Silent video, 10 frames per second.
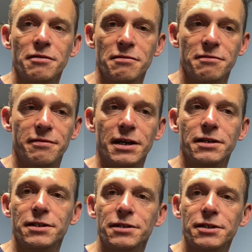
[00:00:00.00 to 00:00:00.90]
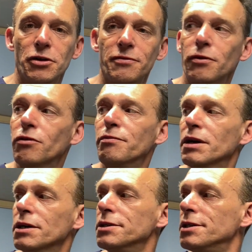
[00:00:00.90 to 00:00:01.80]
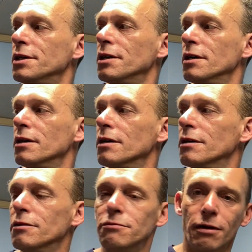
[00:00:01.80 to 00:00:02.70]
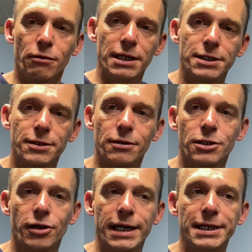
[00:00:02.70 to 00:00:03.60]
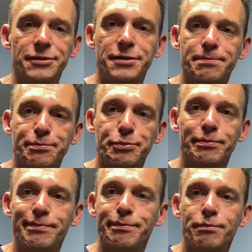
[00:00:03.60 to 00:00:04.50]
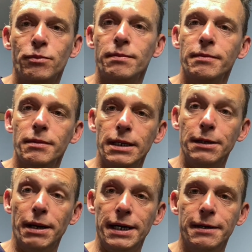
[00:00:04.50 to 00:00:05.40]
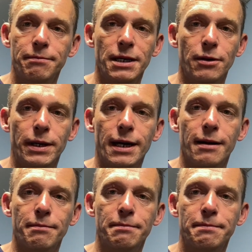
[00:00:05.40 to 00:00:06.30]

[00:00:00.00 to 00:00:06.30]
figures and so forth, but rolling stock, trains, eBay, here we come.